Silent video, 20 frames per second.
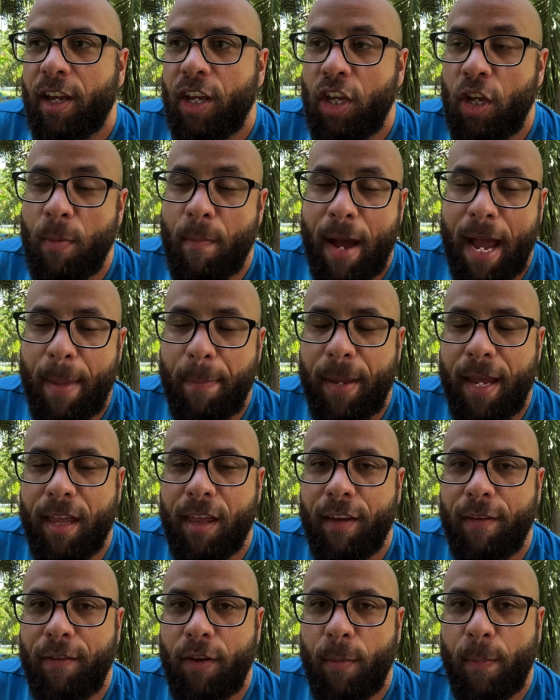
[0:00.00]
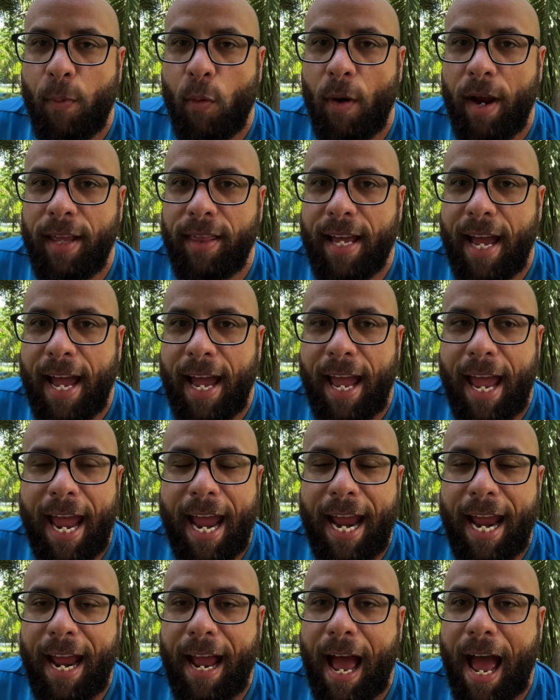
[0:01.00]
You might be of the viewpoint that,
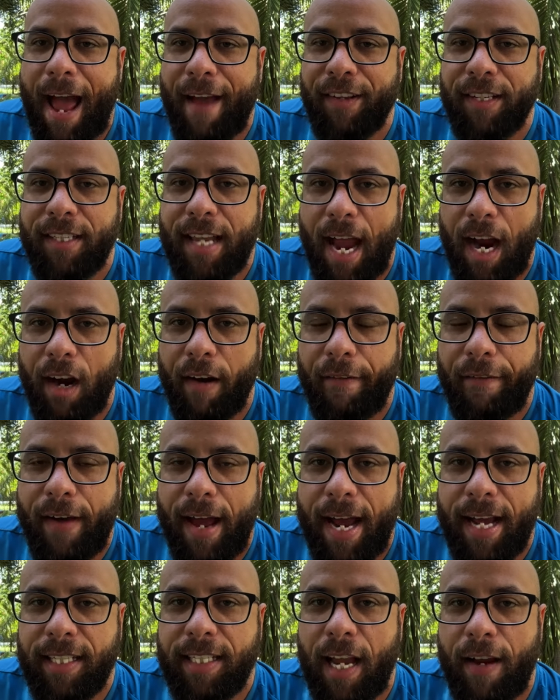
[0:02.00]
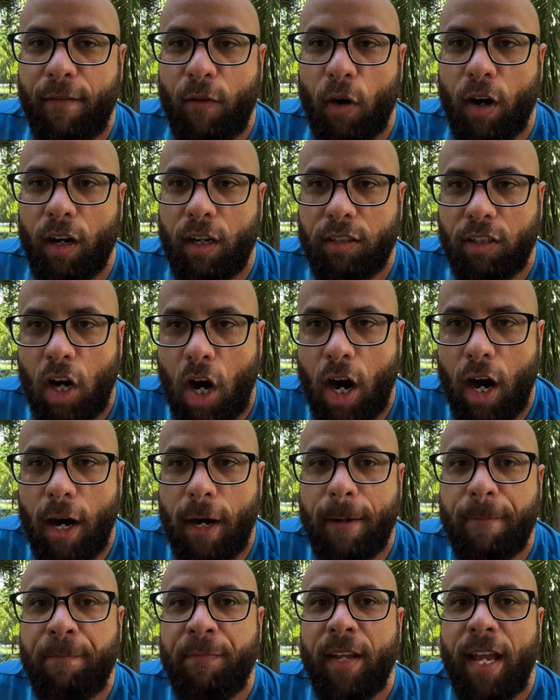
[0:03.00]
hey, I've sacrificed, I've worked
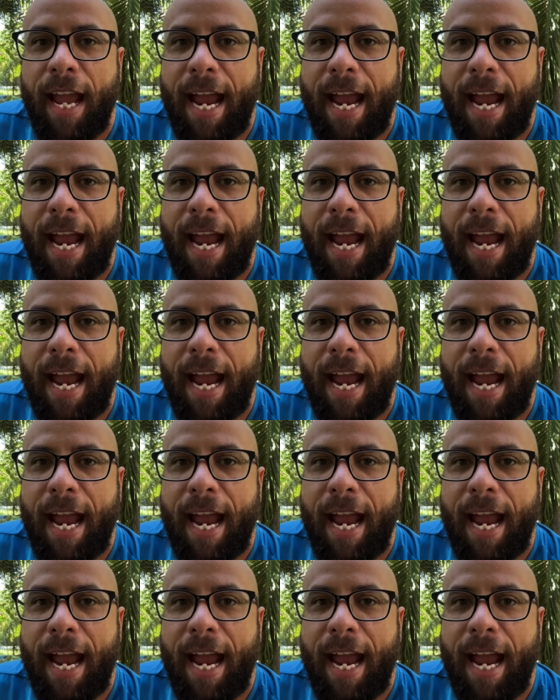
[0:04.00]
hard,